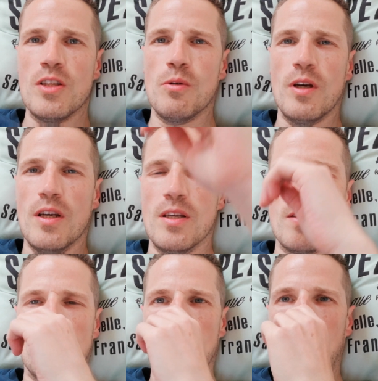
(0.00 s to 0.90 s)
do it
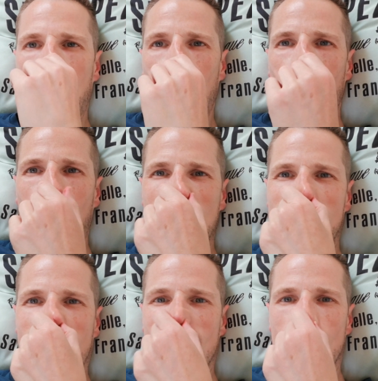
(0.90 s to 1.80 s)
is we always
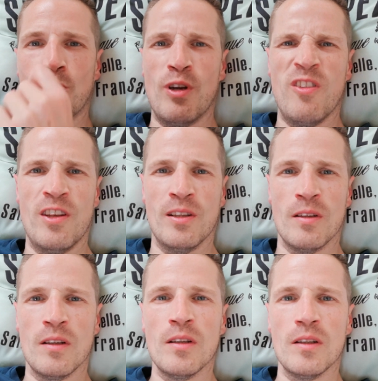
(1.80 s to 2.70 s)
have some breathing
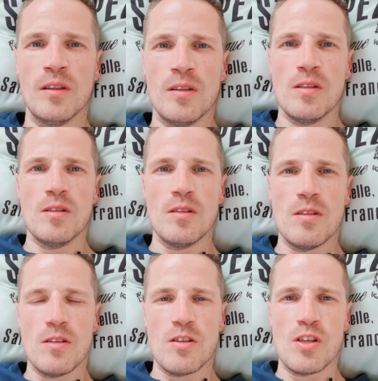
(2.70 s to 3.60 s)

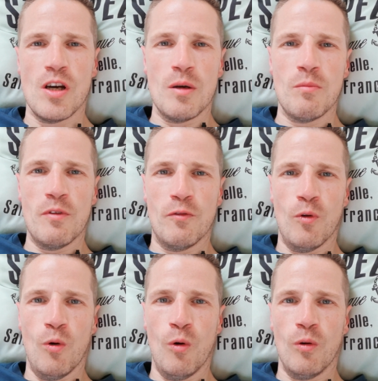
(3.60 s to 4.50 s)
time
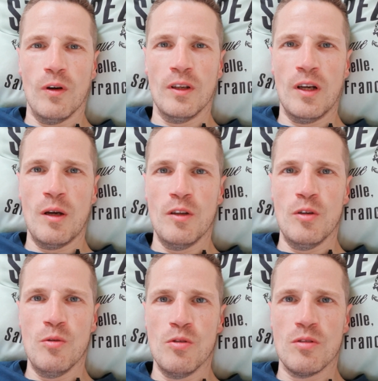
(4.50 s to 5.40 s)
before, and I
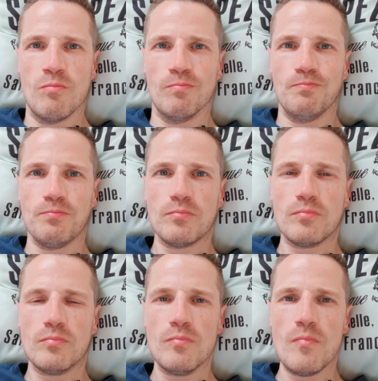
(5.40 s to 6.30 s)
use
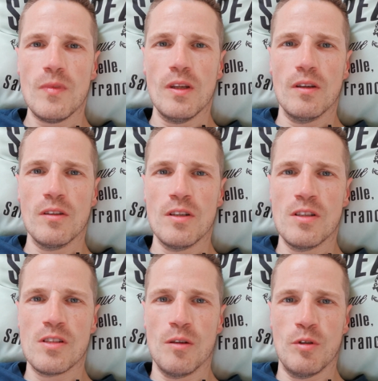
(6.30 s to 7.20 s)

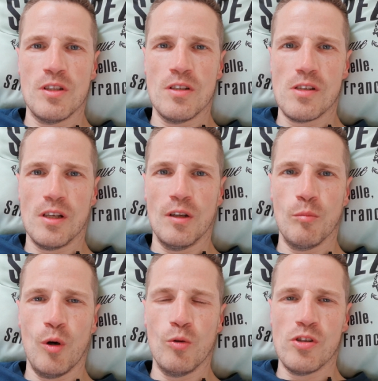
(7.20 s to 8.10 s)
these Tibetan singing
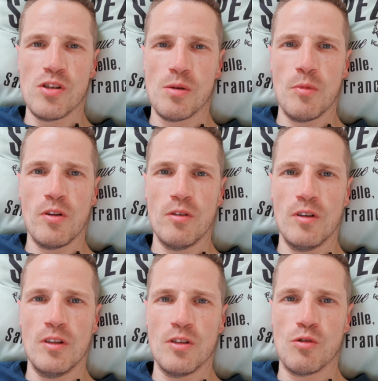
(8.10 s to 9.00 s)
bowls and some other
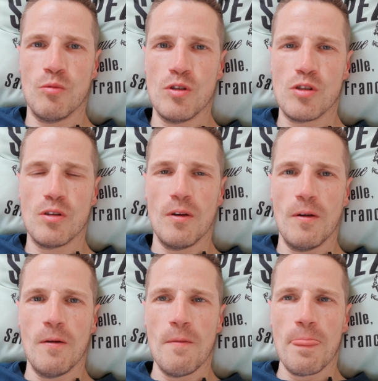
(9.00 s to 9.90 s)
instruments,
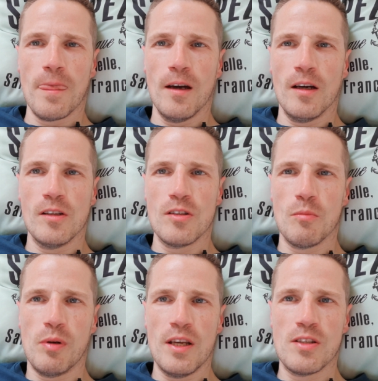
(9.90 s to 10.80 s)
and I
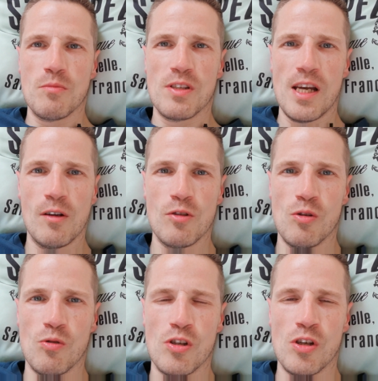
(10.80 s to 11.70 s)
play some sounds
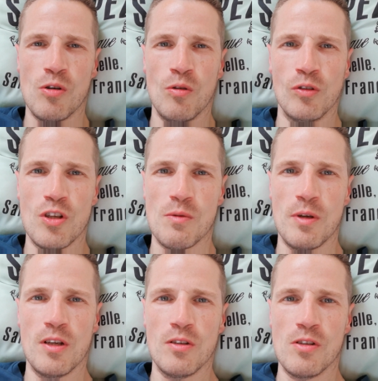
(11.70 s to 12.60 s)
also on the
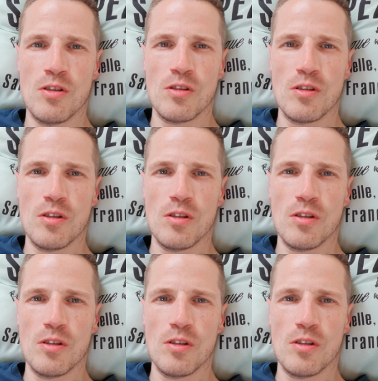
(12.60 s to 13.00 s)
speakers.